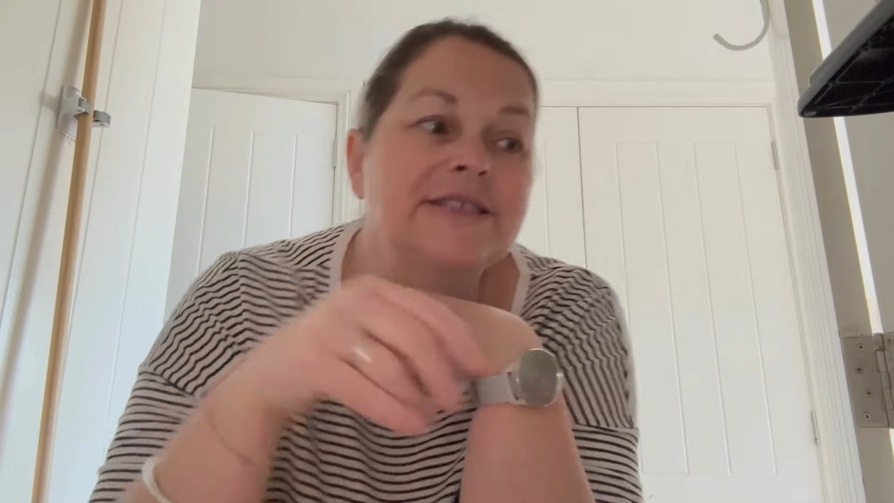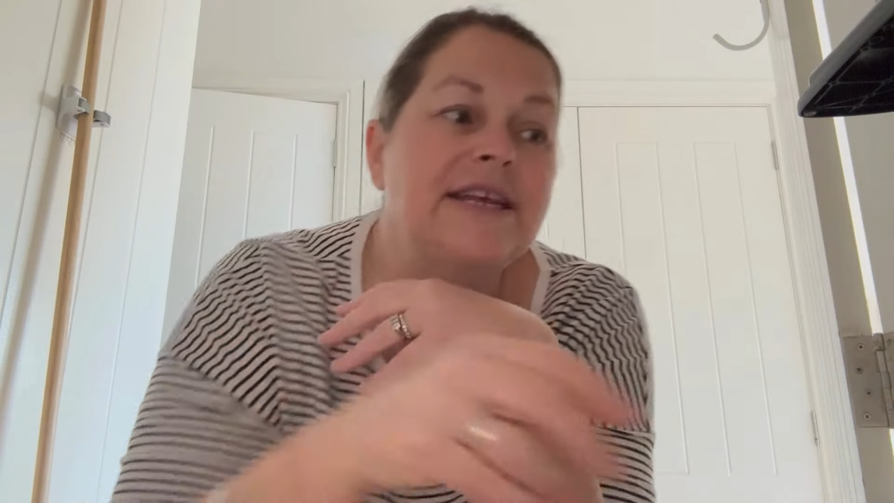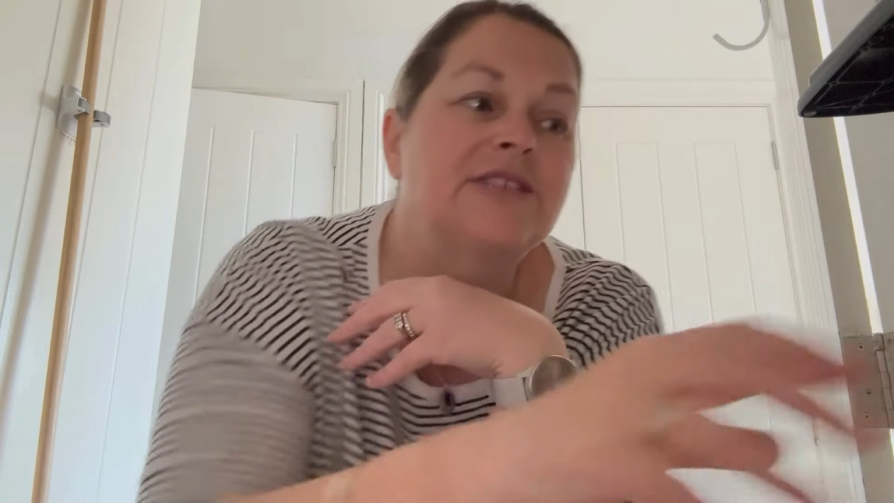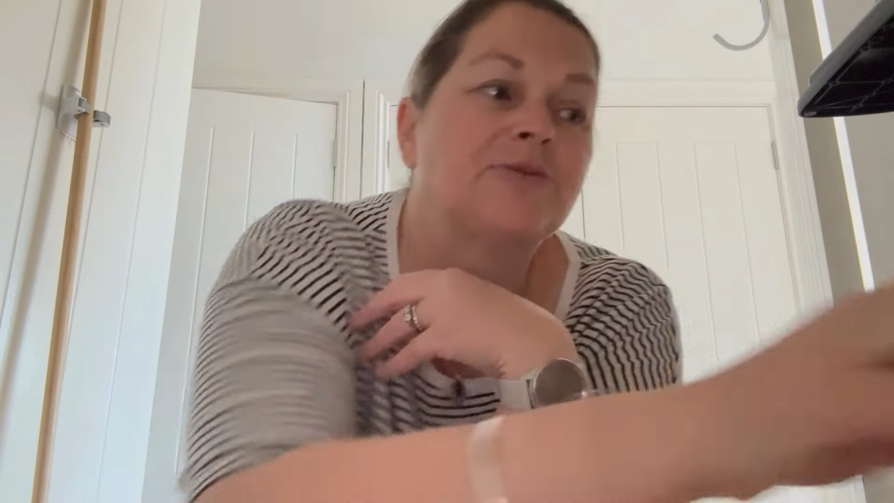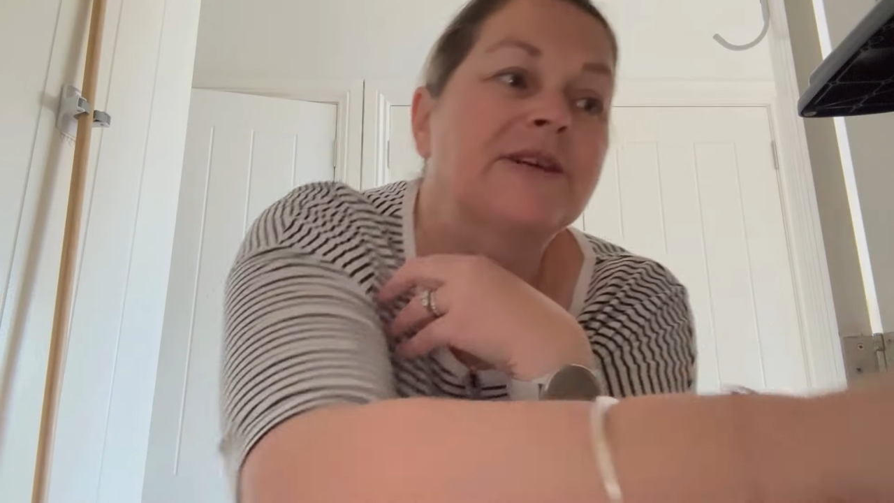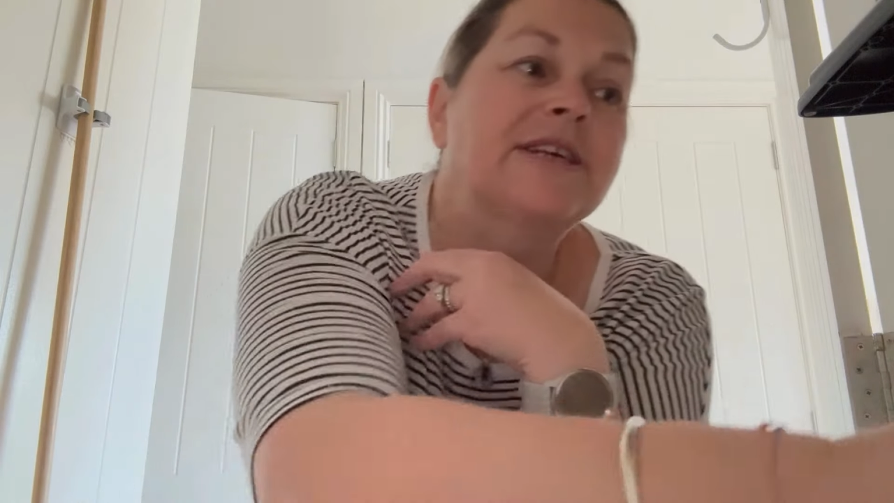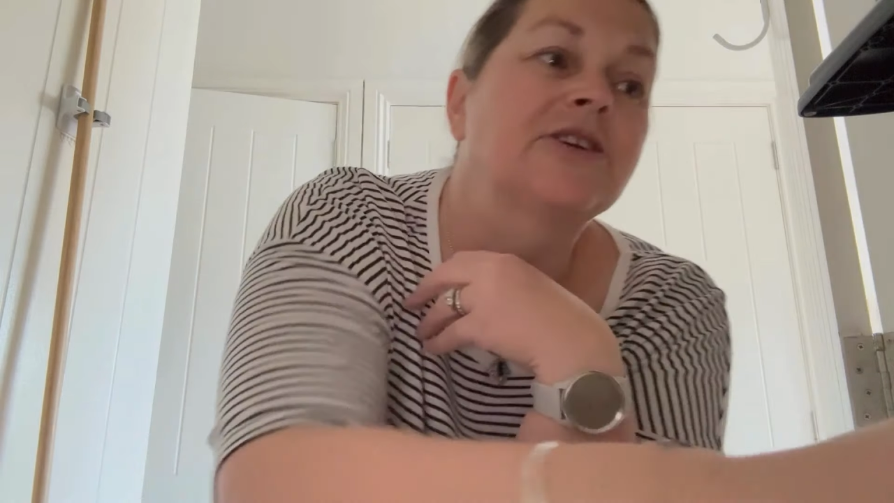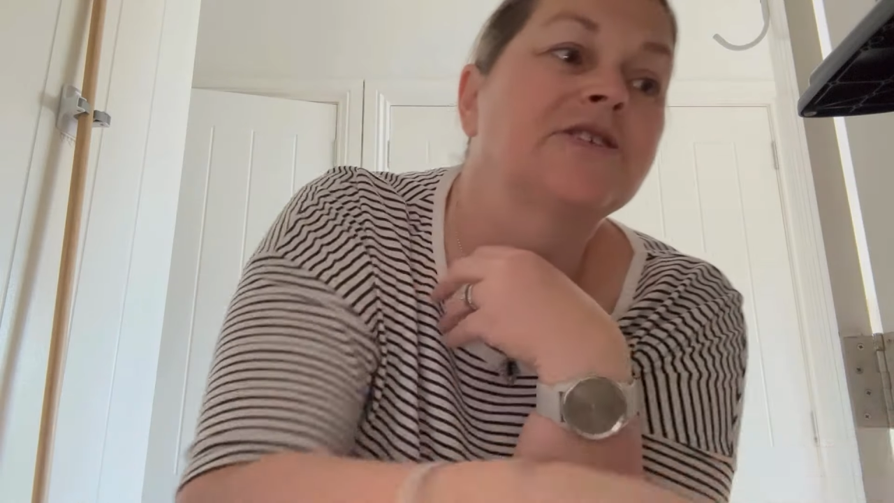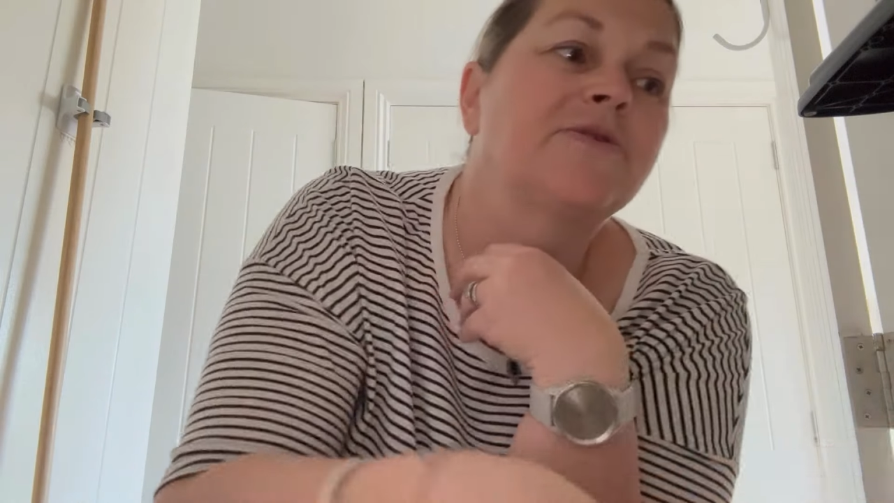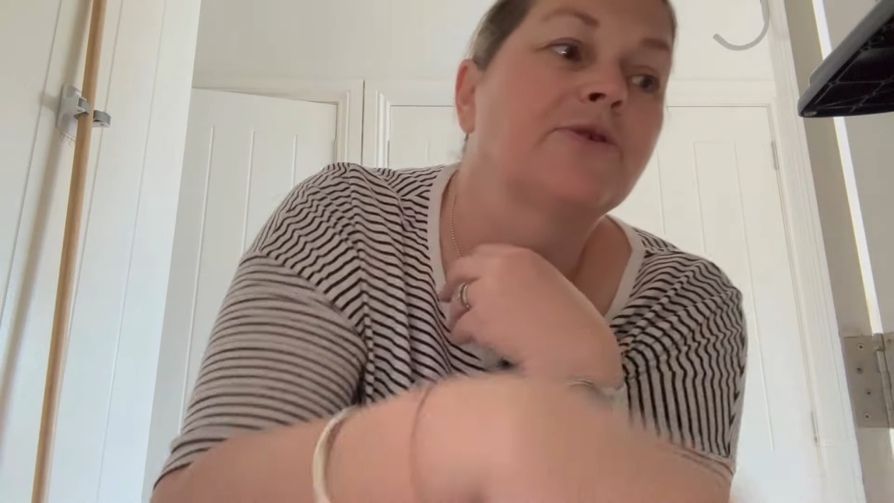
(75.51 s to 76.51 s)
it's really
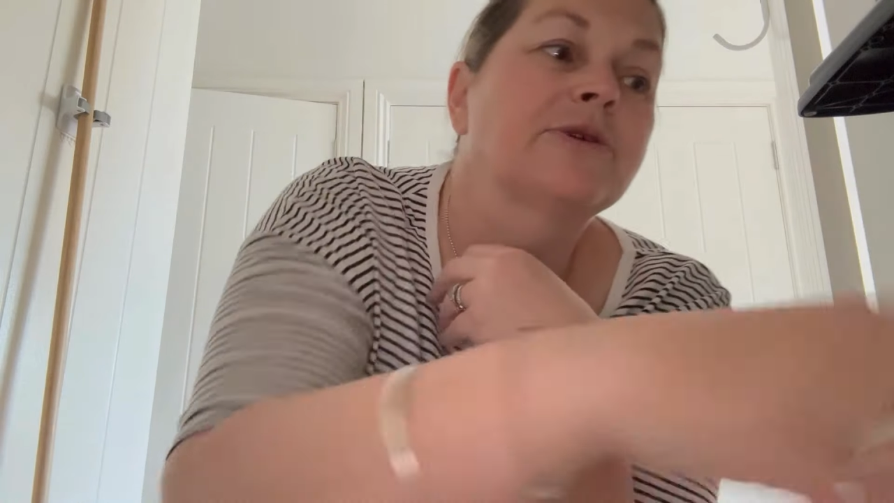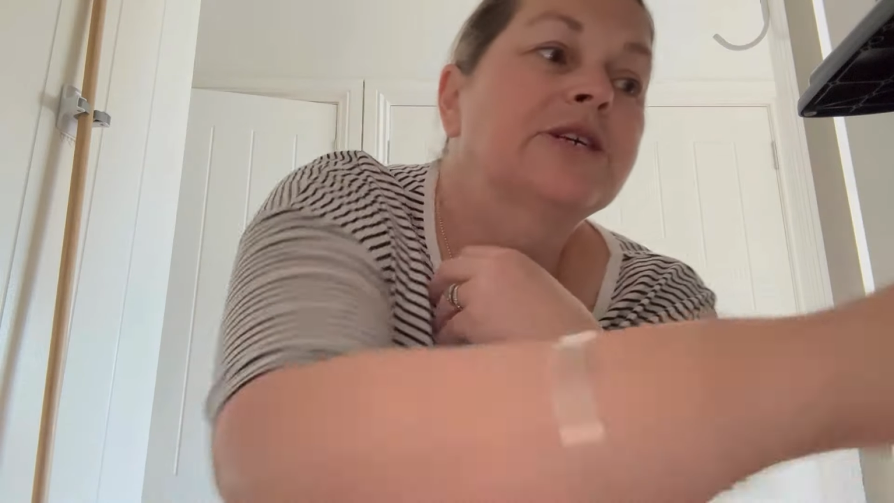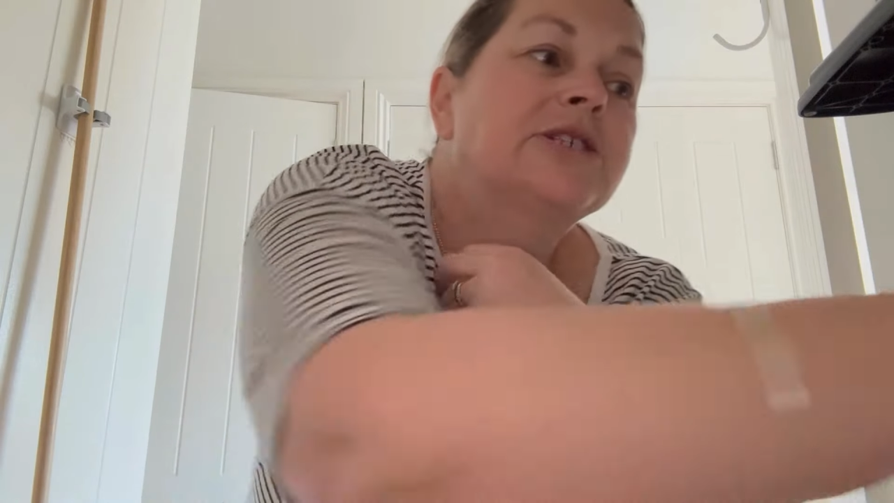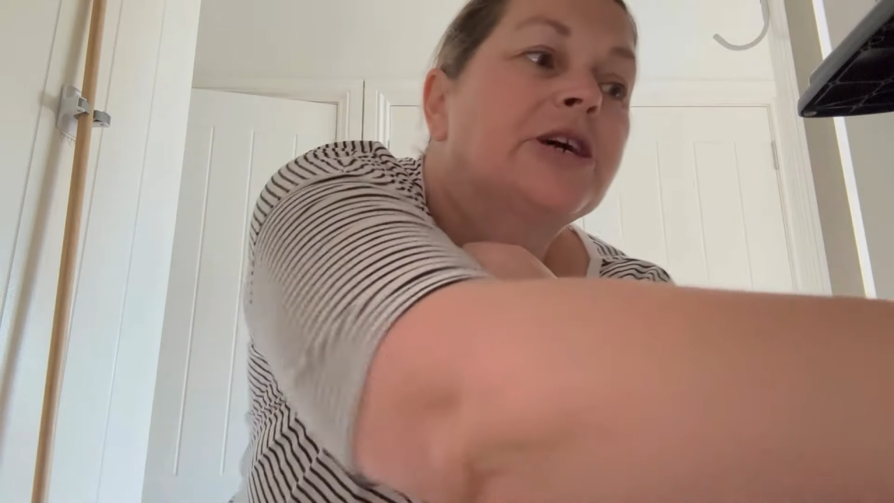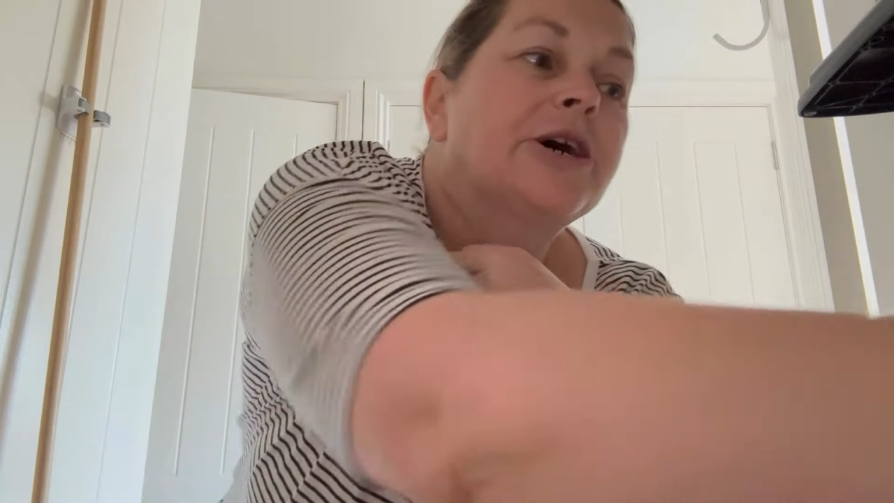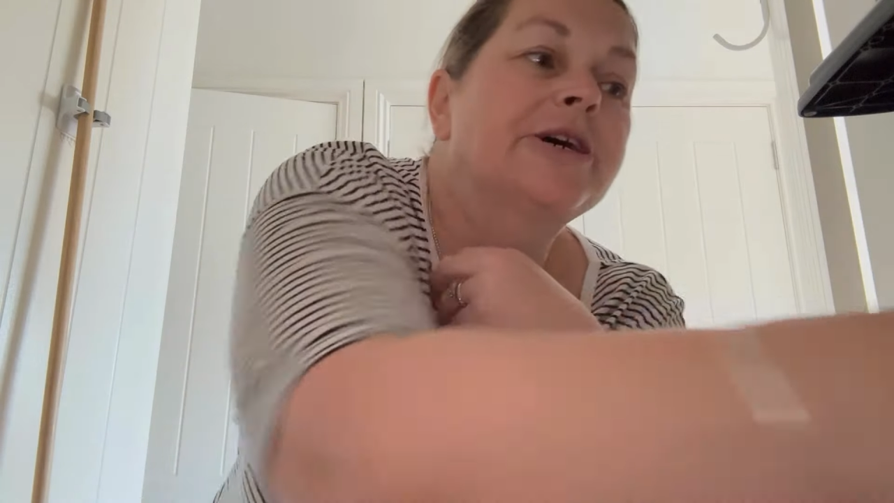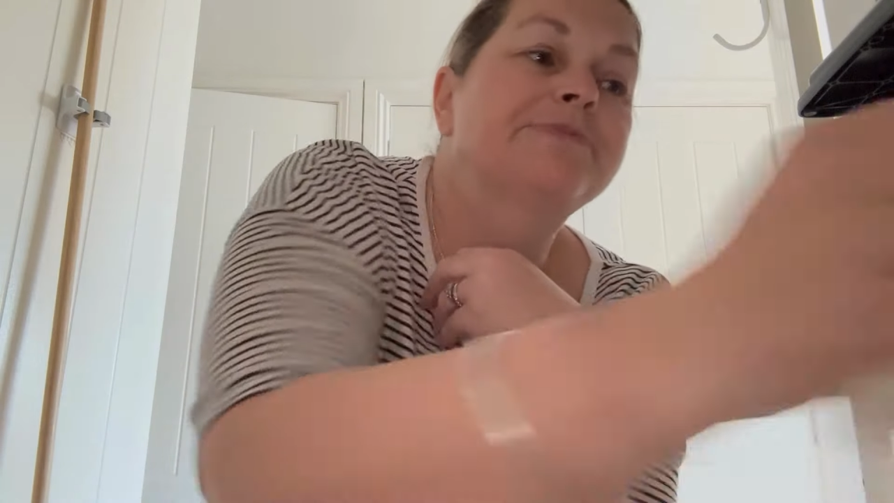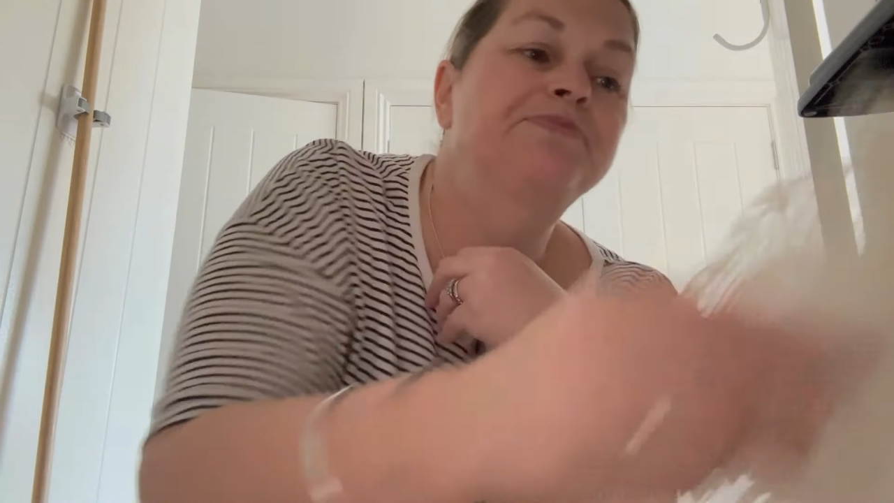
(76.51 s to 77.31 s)
useful. So